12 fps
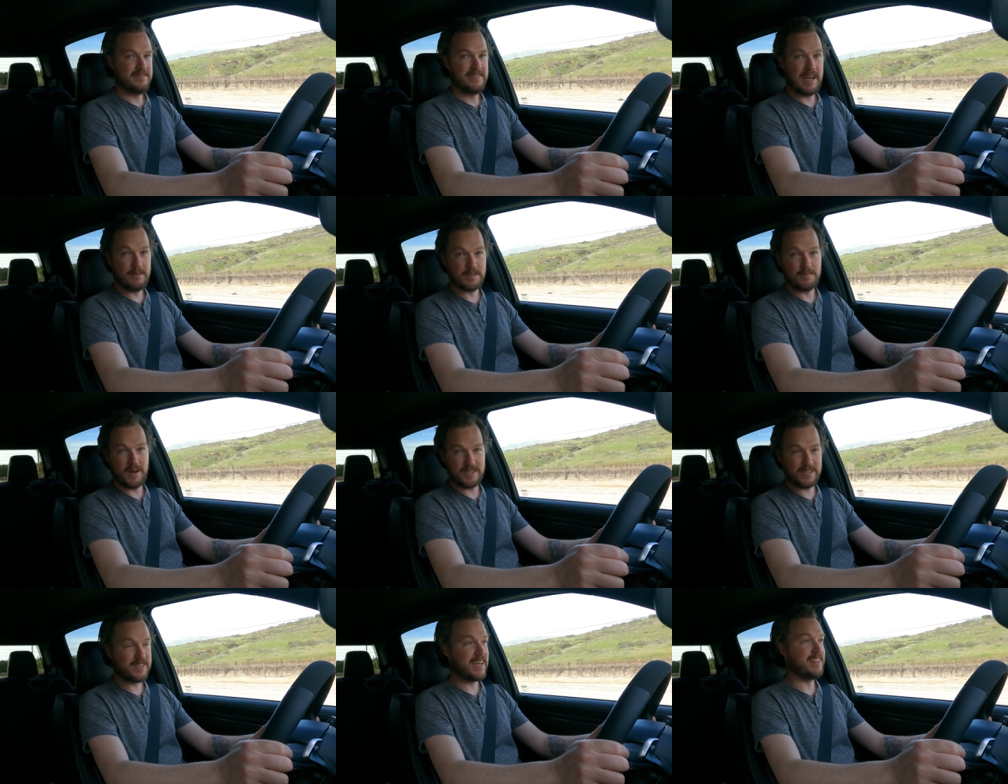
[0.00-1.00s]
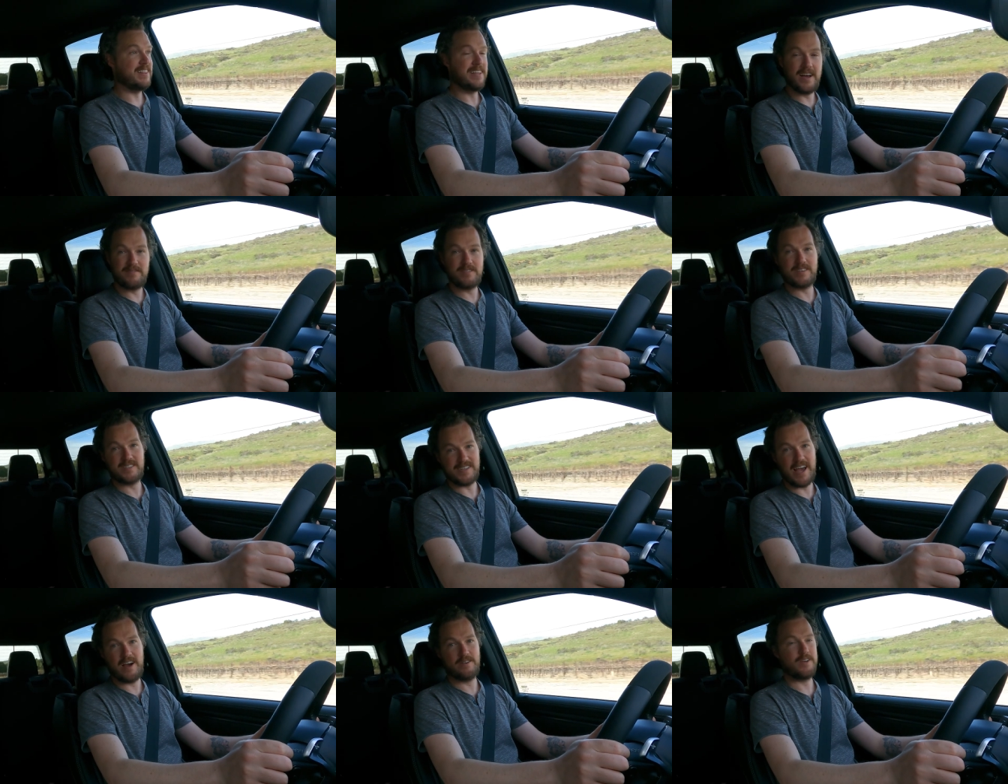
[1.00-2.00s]
Now, as much as I love the
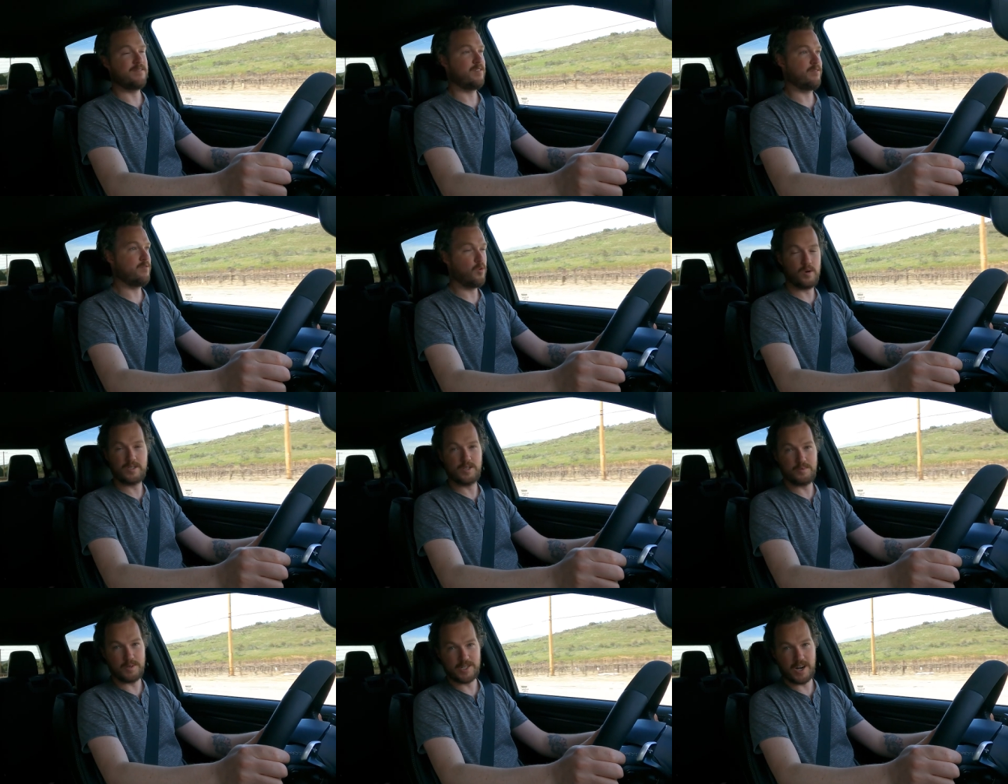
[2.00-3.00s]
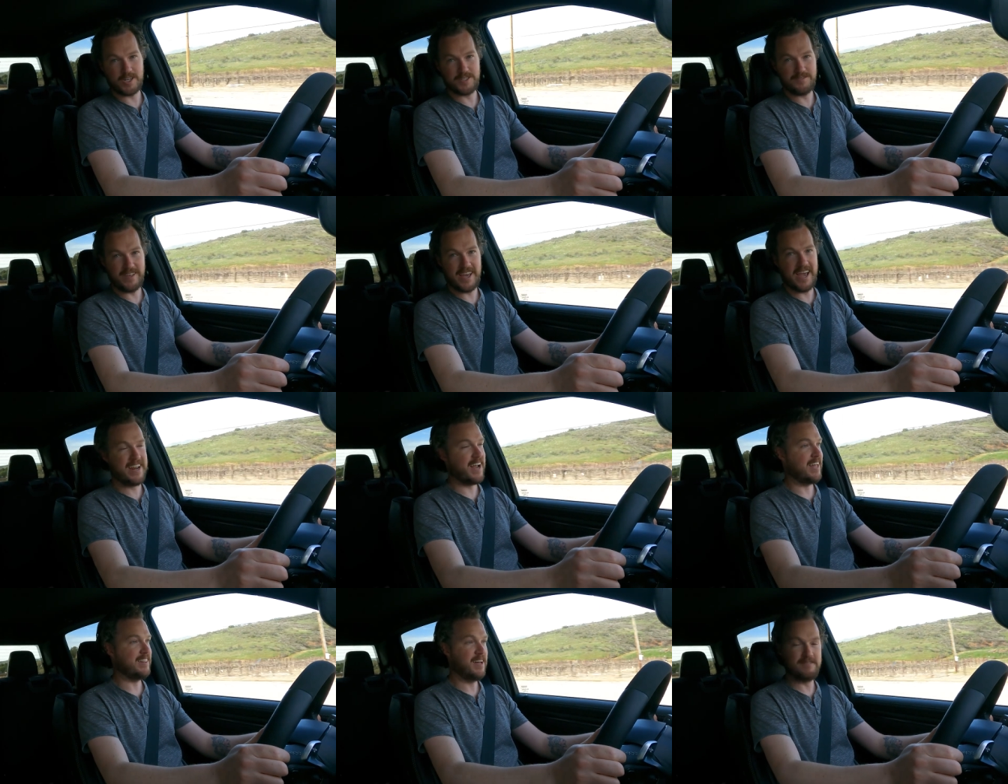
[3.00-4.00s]
sound of the Ford supercharged V8,
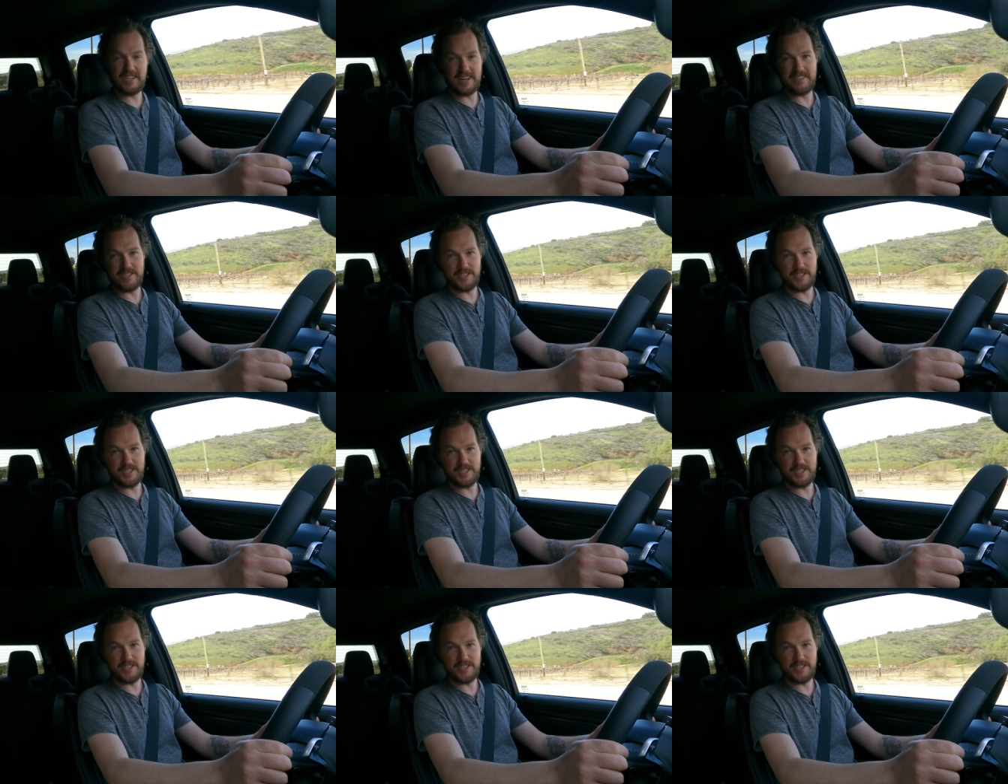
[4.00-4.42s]
I loved it in the